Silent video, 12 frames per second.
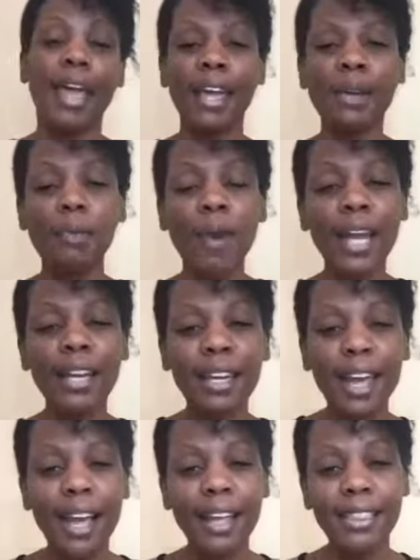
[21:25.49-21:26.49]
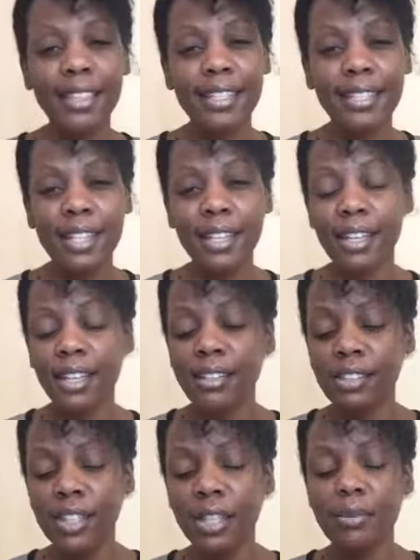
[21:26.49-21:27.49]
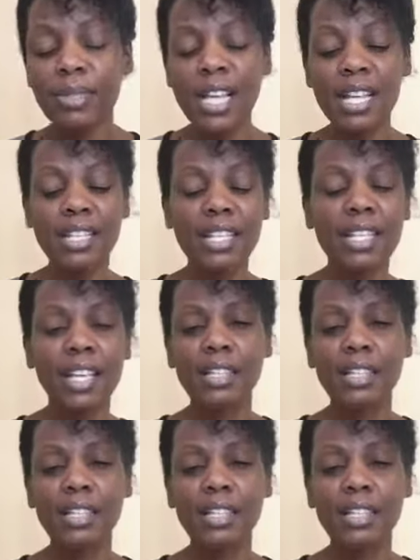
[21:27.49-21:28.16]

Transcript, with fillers: And when the, the circumstances